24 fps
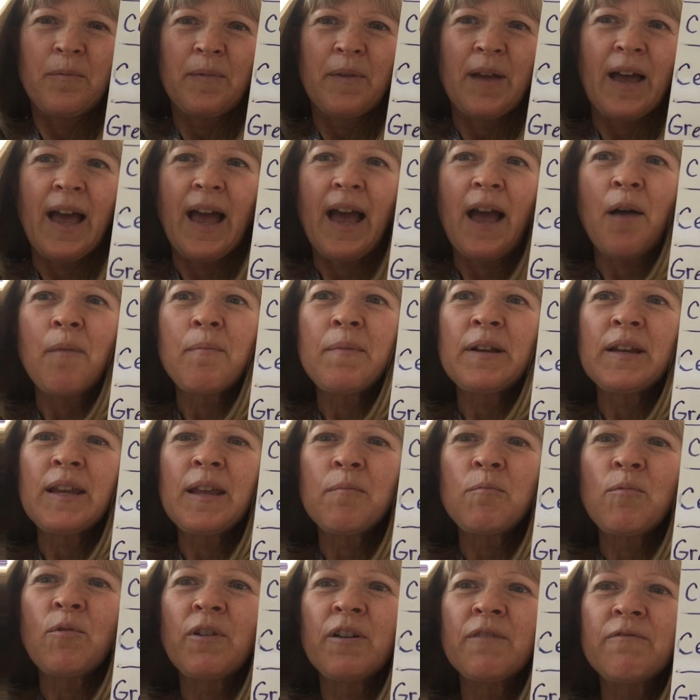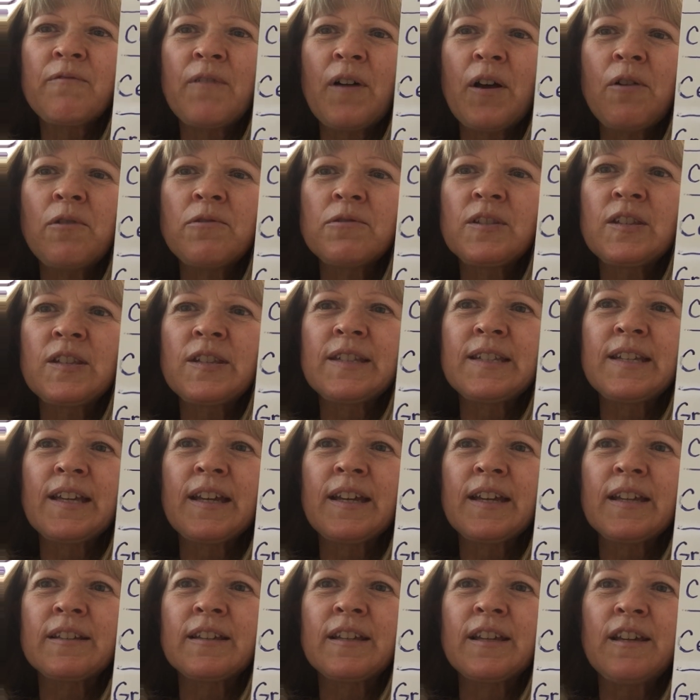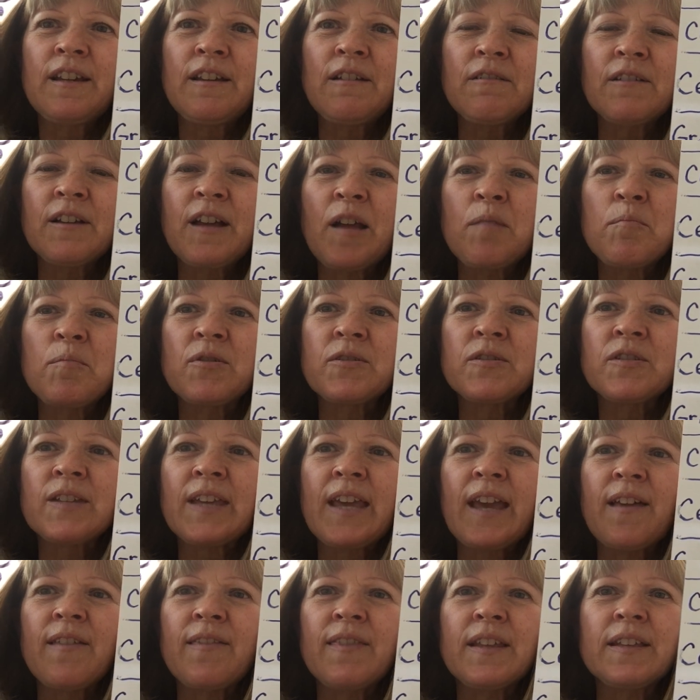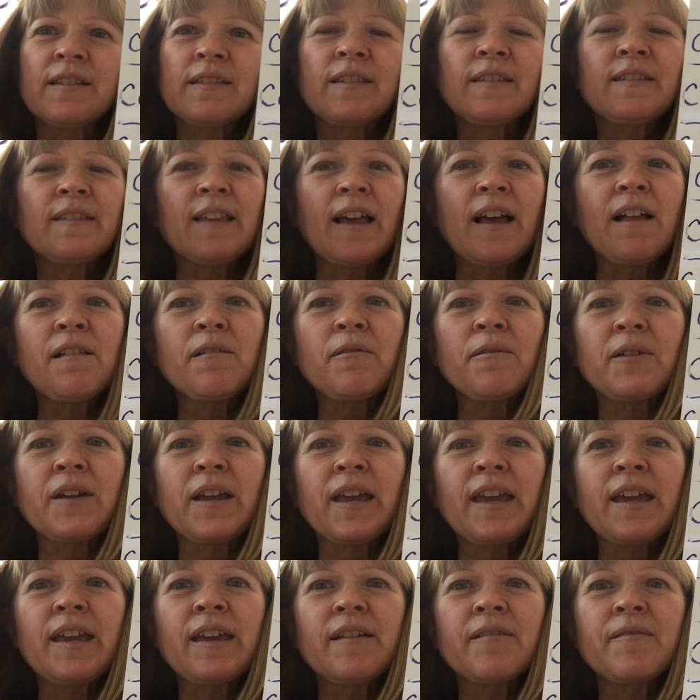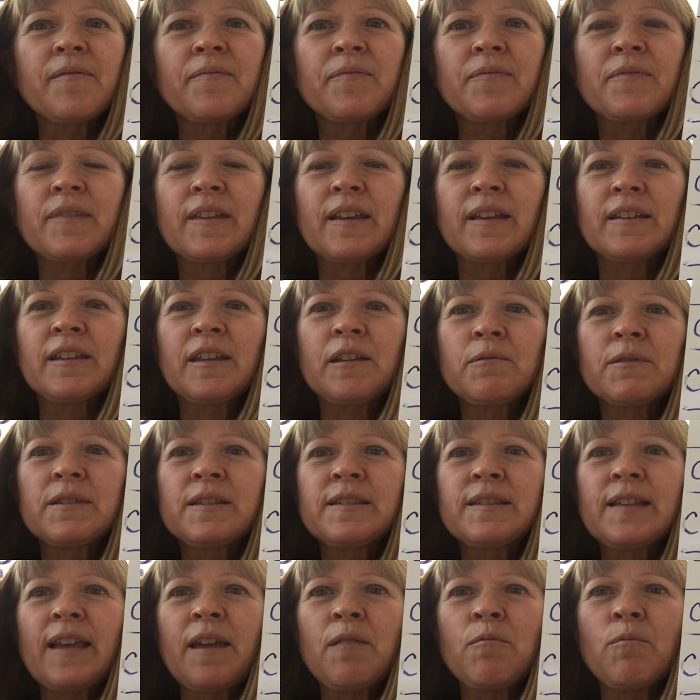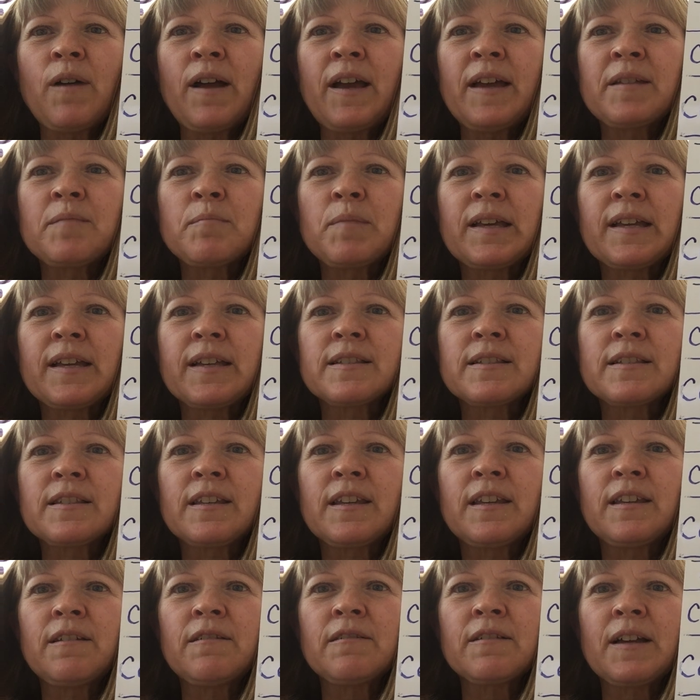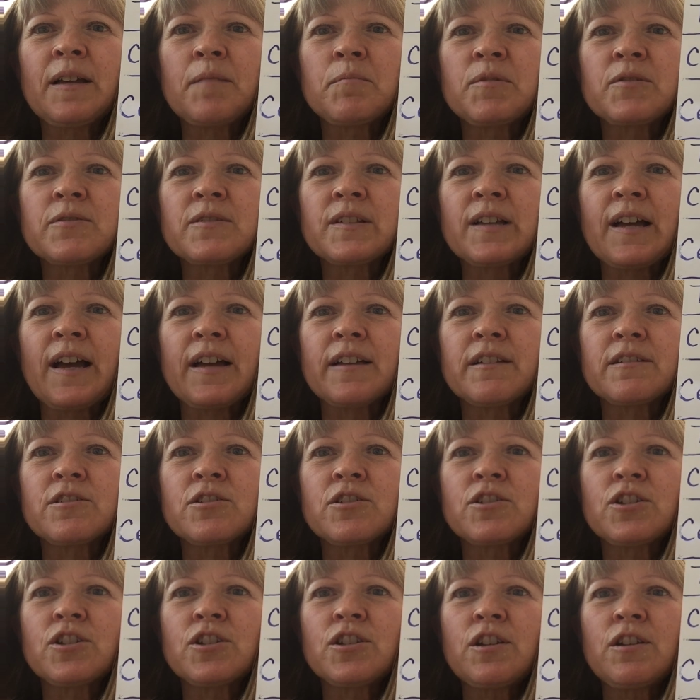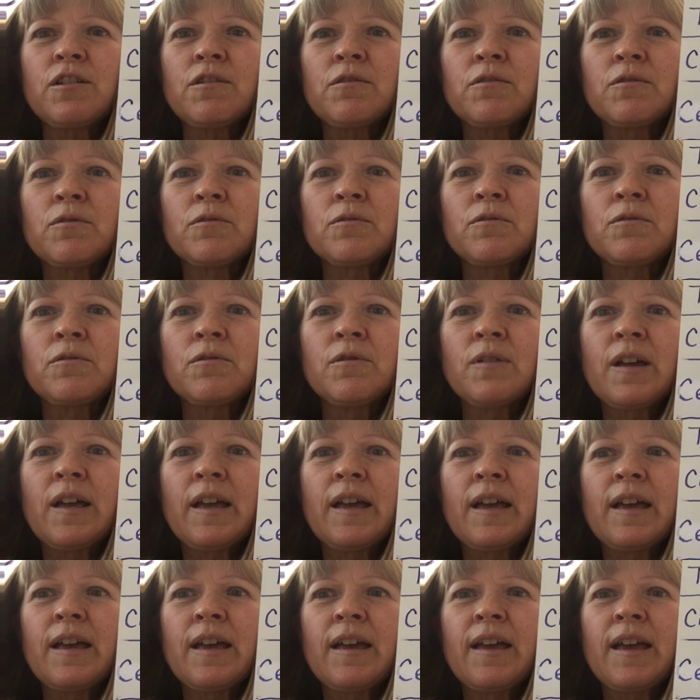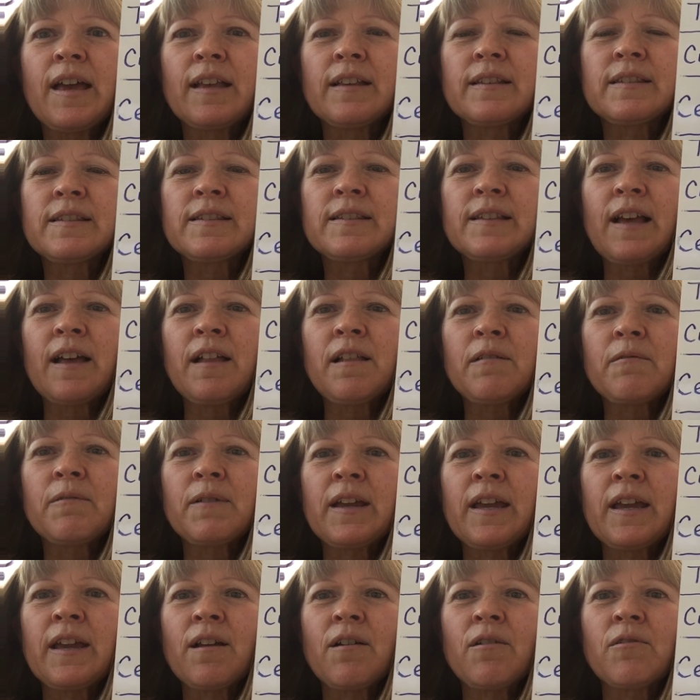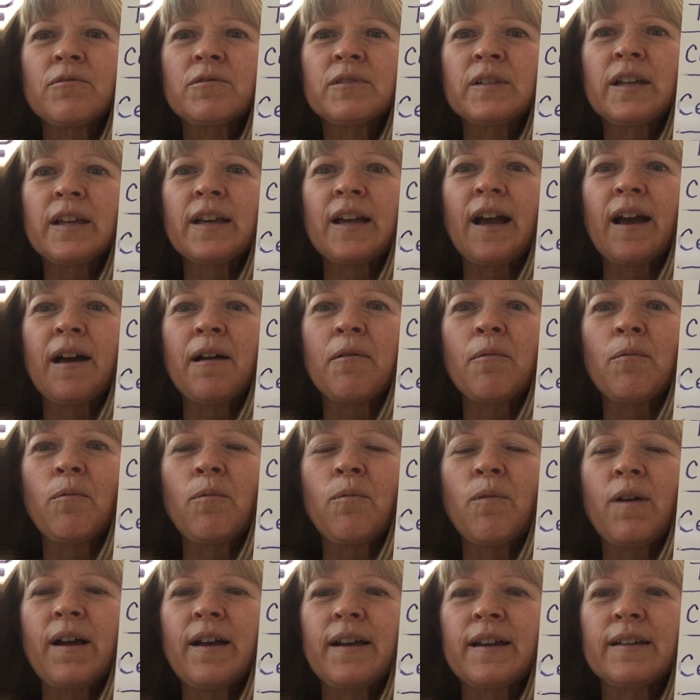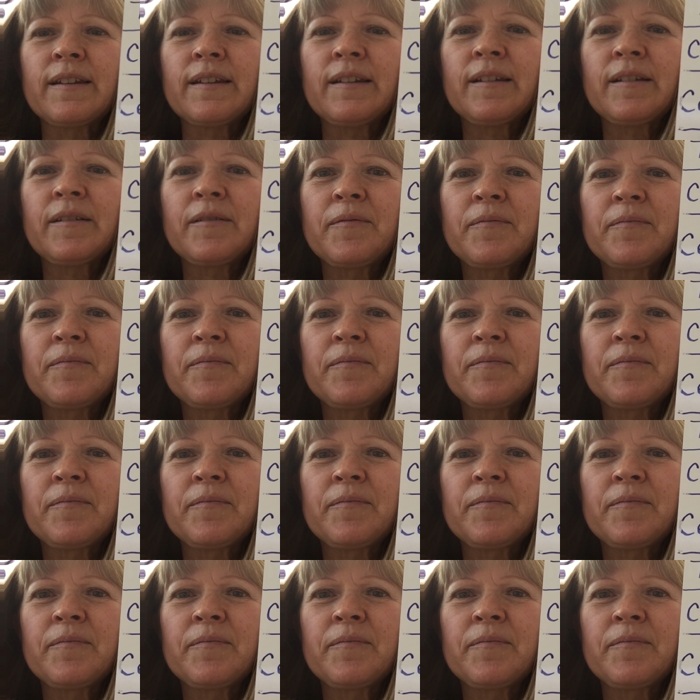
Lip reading: how many more votes did cucumbers get than celery, you would say 1, because cucumbers got 2 and celery only got 1.